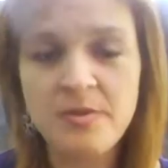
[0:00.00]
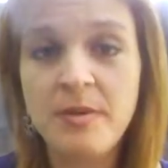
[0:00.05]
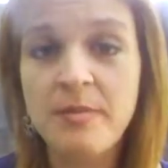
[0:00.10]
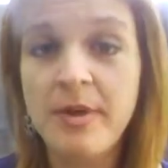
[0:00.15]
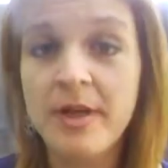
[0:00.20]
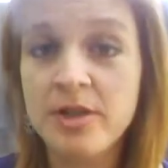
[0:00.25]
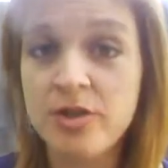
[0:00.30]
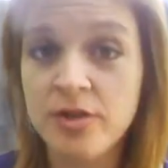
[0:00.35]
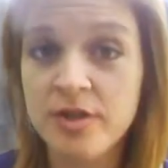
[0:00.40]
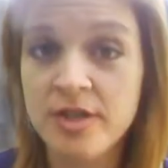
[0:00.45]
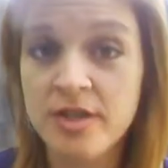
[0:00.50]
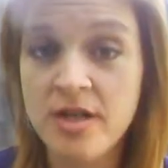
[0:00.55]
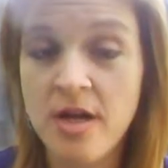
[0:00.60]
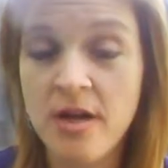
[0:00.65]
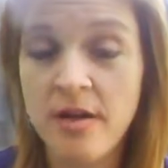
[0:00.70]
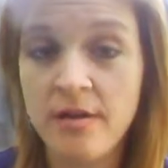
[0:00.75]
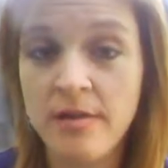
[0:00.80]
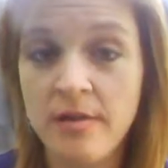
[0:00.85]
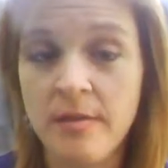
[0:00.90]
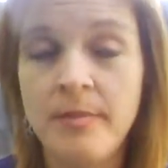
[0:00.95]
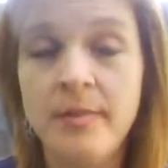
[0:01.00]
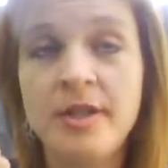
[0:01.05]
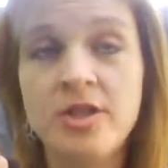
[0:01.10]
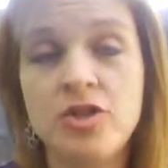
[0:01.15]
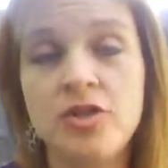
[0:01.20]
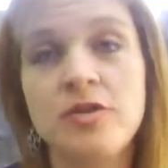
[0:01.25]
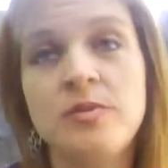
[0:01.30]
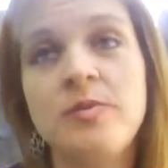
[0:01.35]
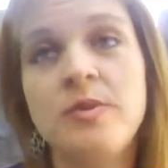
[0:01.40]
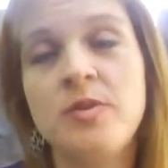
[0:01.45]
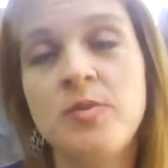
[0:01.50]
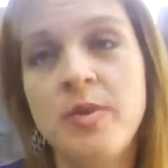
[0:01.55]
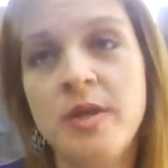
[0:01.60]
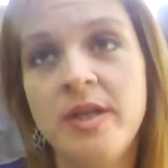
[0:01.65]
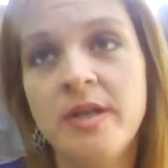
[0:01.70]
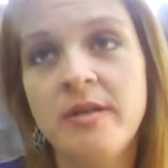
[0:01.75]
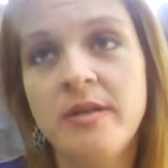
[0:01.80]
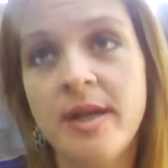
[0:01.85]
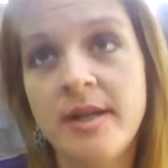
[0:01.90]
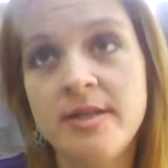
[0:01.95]
Make sure it's
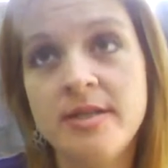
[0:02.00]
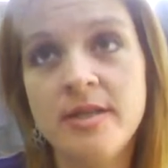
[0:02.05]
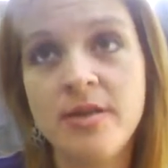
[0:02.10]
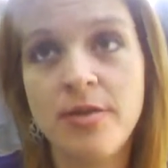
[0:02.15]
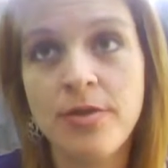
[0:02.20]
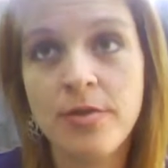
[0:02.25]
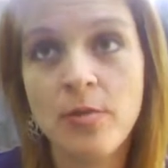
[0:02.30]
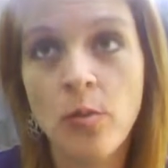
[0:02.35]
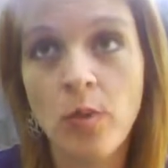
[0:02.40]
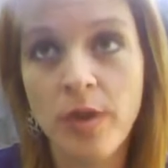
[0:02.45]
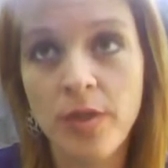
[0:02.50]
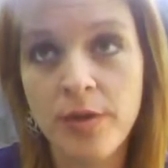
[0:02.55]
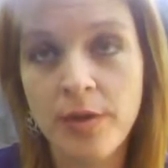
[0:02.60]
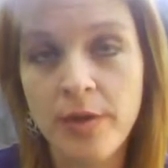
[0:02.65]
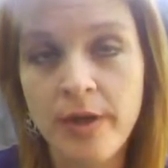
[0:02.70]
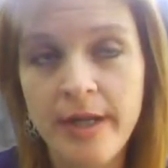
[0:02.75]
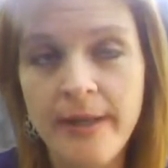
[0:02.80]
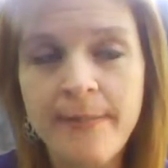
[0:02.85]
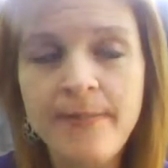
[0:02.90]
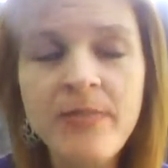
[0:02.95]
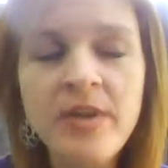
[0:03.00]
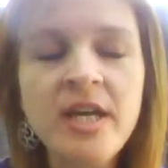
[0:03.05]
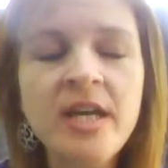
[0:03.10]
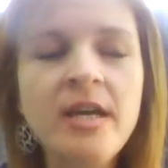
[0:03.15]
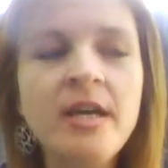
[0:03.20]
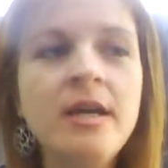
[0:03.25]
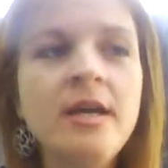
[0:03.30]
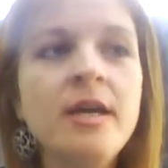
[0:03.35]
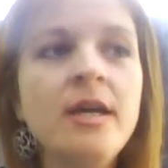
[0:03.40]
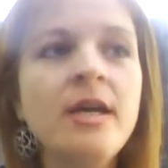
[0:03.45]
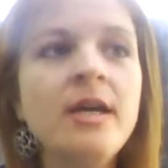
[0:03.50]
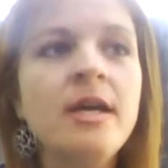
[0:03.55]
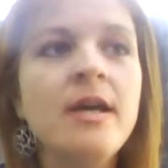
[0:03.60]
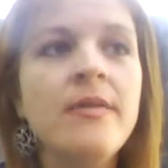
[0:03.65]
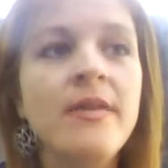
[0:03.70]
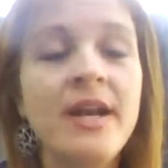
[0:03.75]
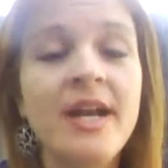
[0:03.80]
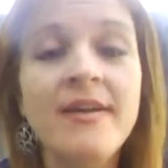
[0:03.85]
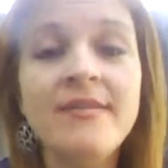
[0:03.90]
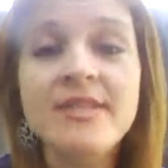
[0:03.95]
between 90 and 130.
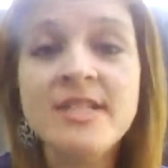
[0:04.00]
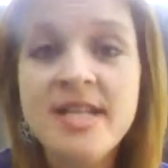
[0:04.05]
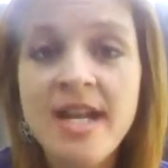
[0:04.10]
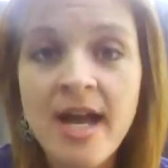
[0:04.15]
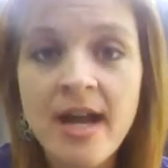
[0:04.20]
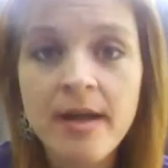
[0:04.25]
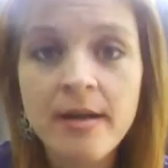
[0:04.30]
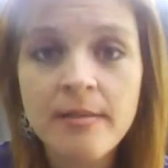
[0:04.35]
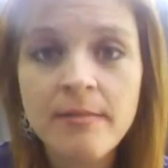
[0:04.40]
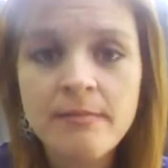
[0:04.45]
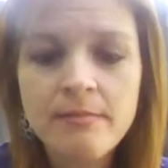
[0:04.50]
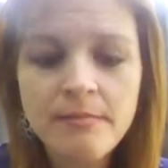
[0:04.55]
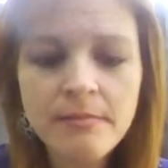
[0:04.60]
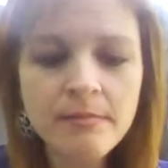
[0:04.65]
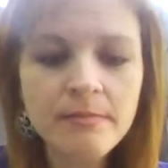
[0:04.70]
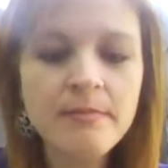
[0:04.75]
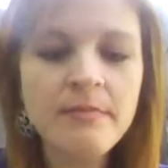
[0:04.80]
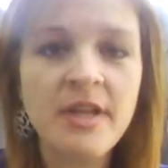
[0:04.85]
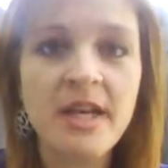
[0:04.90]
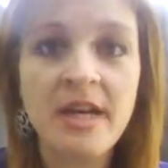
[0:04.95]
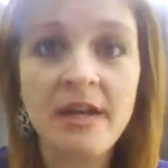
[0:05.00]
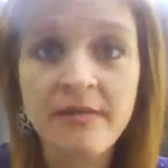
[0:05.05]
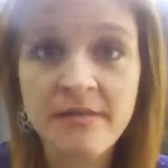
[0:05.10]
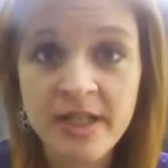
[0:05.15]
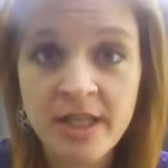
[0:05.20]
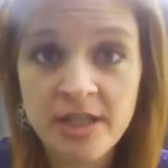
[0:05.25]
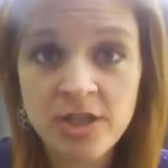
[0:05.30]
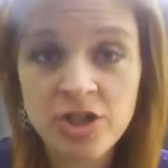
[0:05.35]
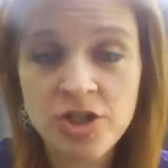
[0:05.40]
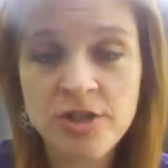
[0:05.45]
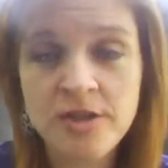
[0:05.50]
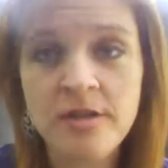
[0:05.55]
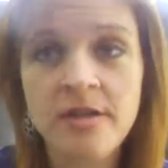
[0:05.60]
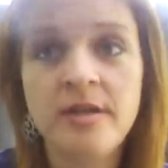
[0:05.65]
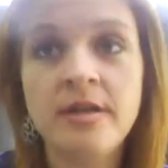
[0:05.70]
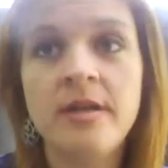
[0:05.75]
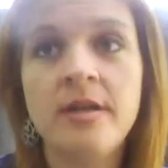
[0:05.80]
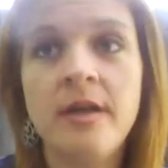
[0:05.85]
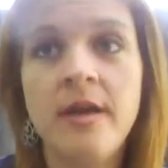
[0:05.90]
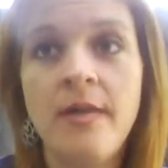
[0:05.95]
Then I have a snack, I have lunch,
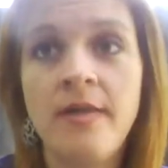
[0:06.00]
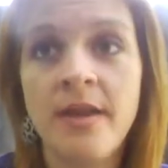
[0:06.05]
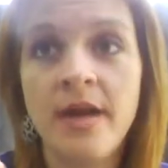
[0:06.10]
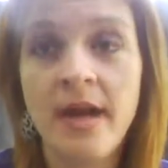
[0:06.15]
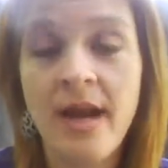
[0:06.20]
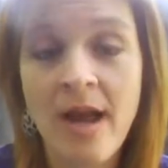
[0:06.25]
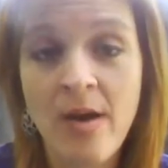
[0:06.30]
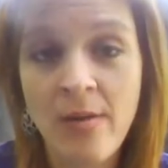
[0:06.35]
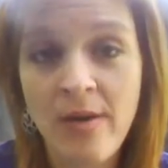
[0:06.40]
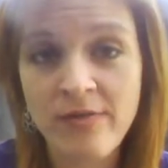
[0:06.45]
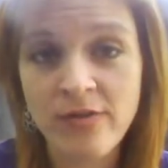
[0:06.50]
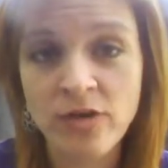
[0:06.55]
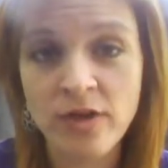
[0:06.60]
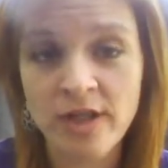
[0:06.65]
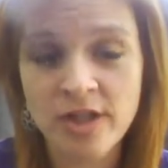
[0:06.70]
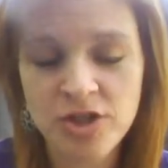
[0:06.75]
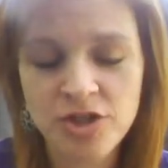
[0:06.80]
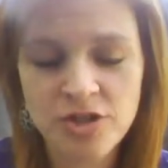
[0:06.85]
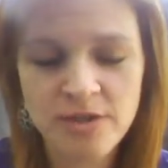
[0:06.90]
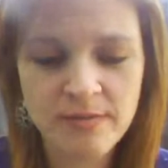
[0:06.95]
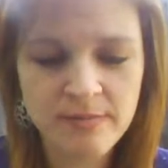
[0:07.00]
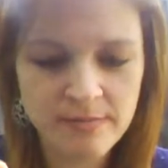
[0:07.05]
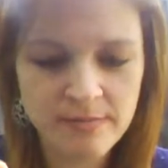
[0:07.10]
and then an hour after lunch,